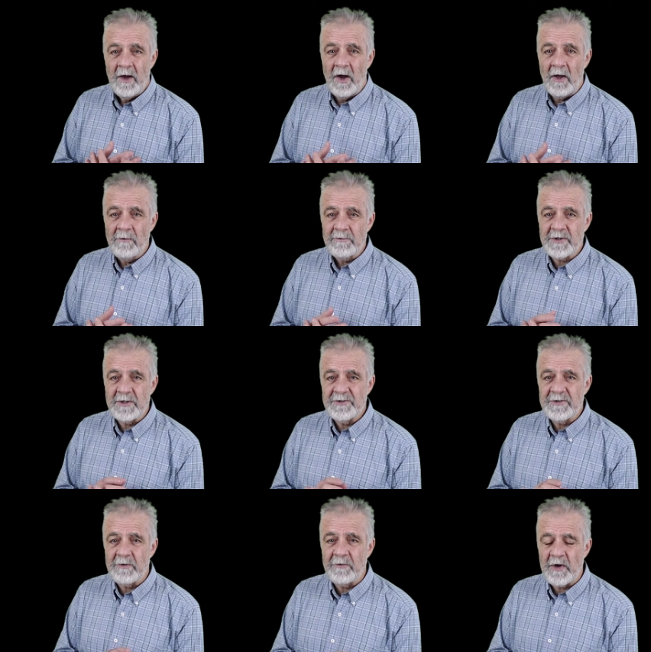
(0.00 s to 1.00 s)
Others
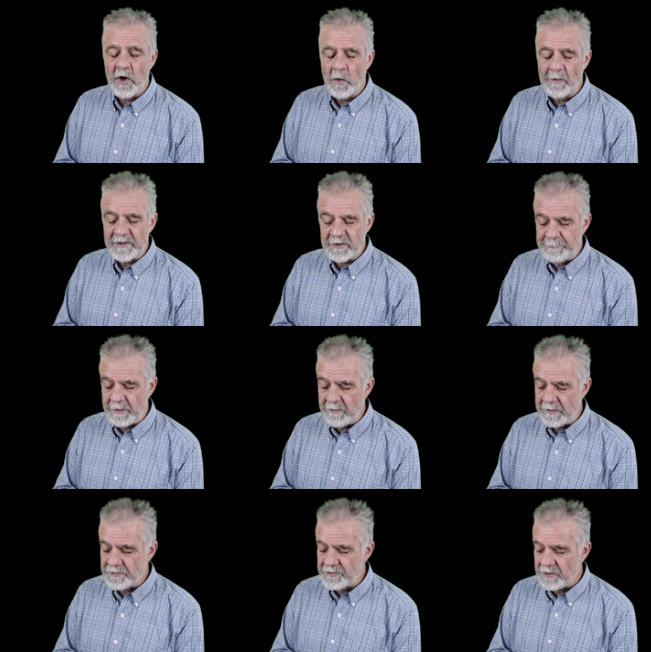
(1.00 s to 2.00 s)
consider the Holy
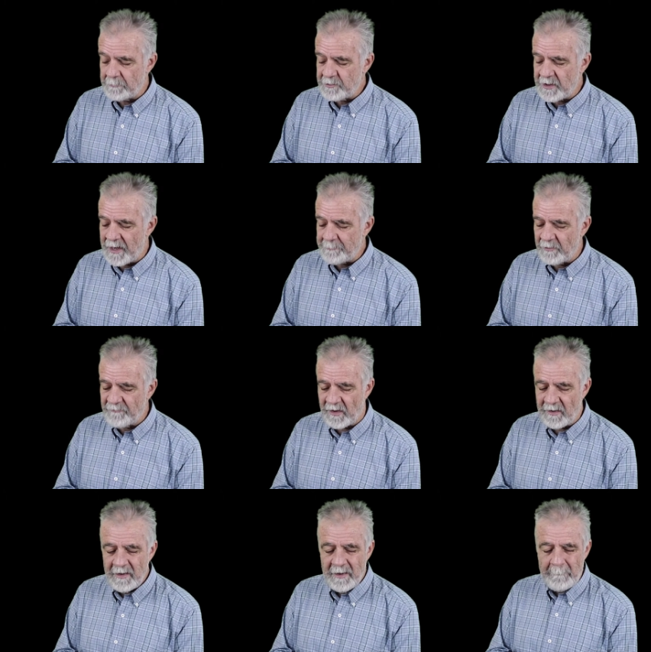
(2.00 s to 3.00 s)
Spirit as some type of
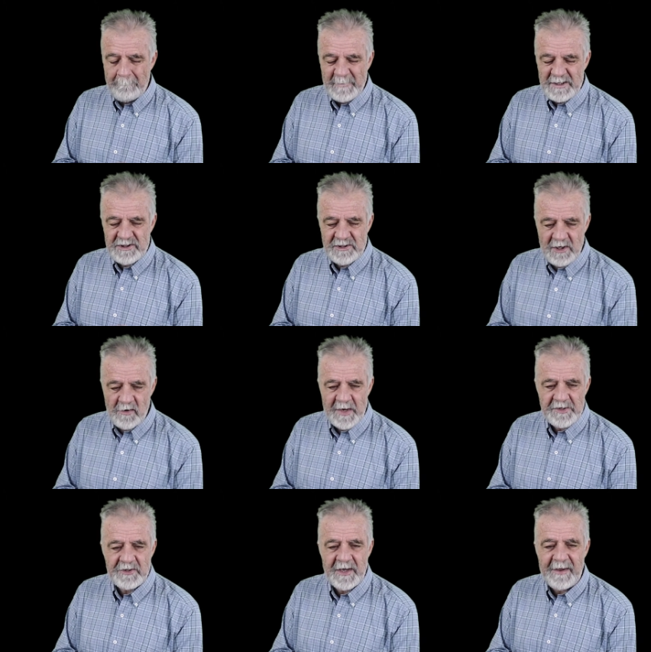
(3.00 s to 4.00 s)
a
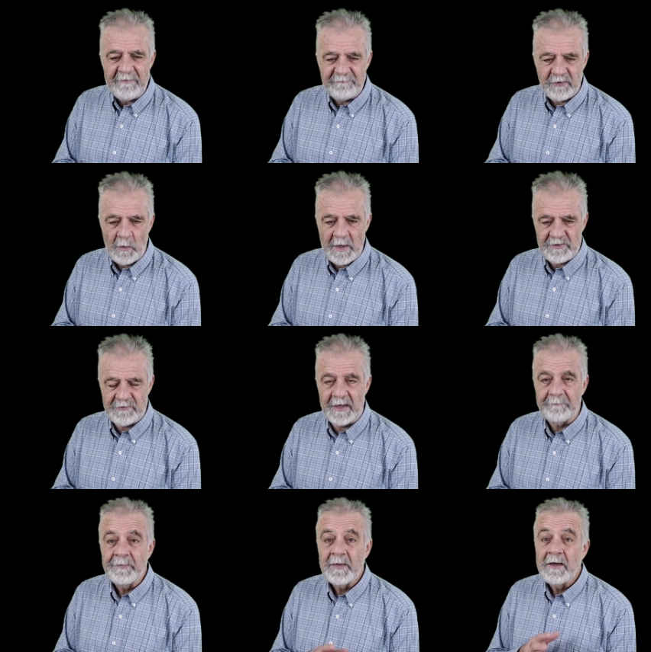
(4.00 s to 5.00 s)
mysterious influence
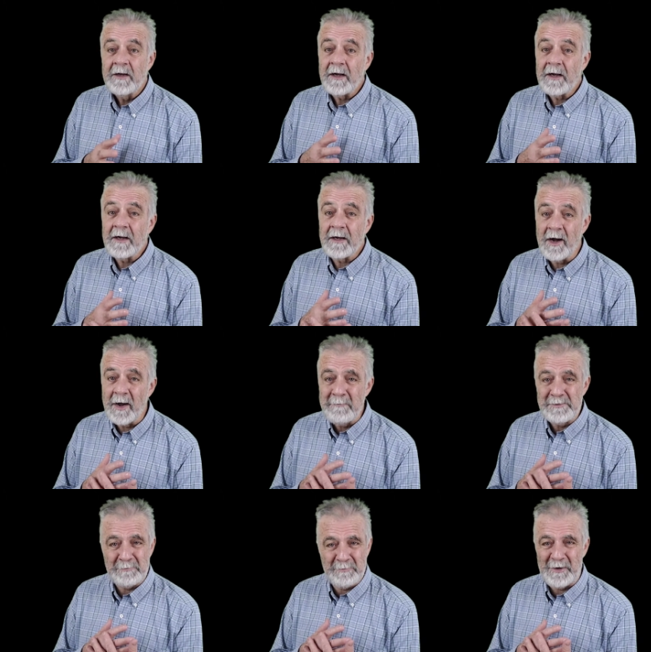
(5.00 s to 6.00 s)
that
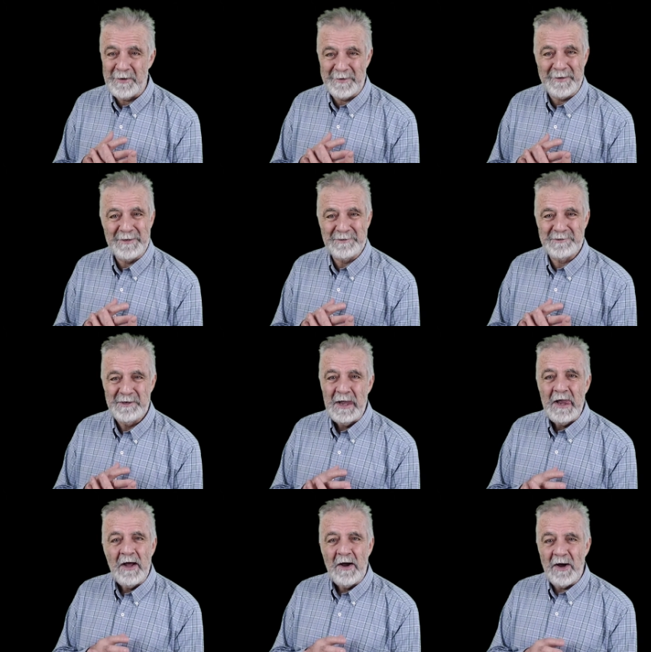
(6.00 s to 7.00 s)
comes upon us.
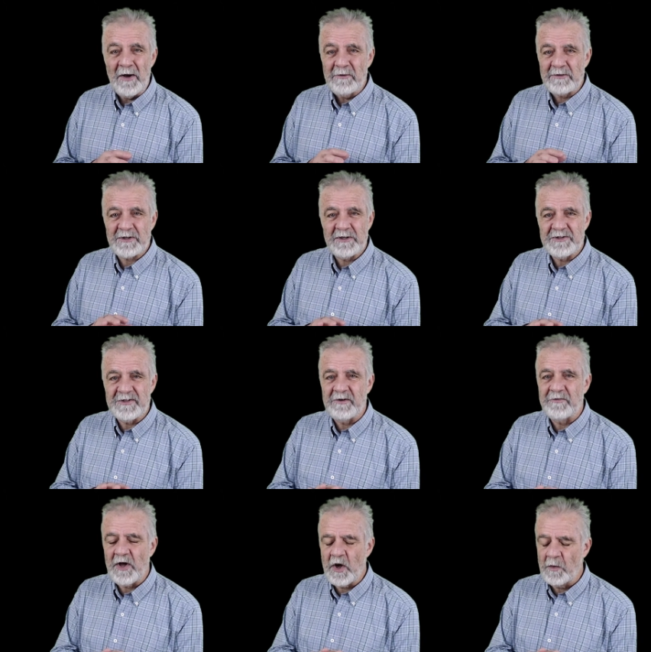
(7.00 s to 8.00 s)
Others
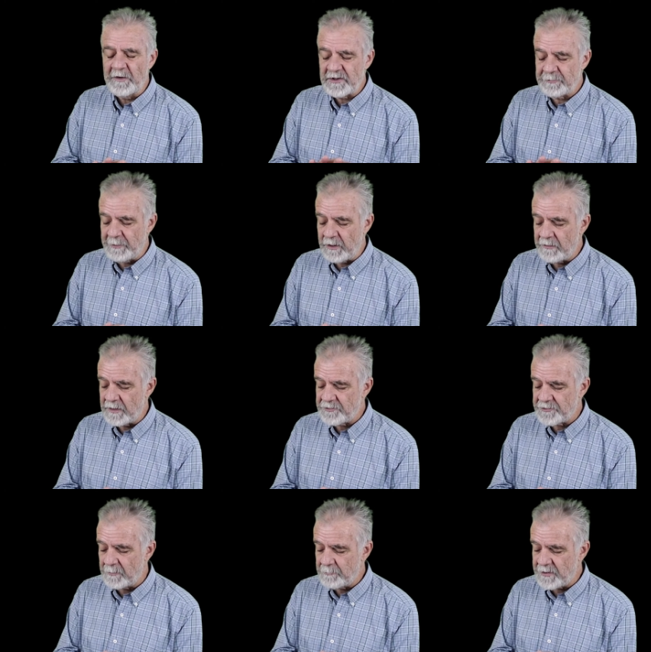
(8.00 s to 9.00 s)
consider the Holy Spirit
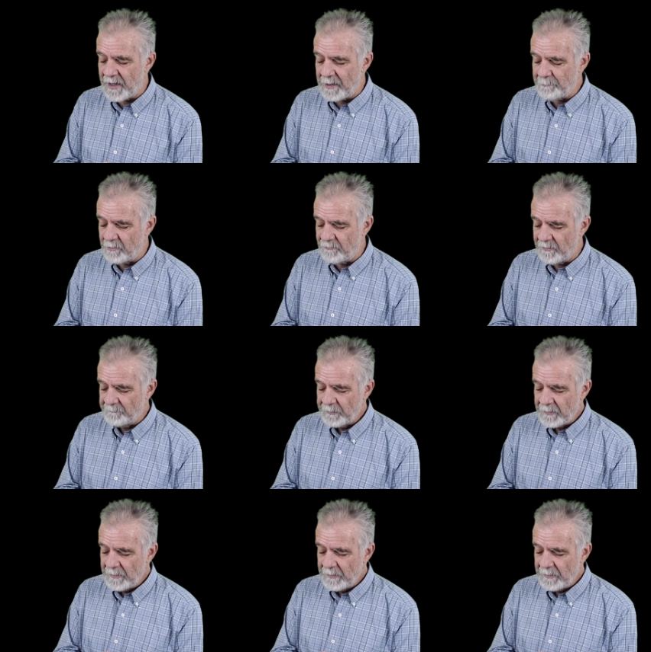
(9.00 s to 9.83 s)
as some type of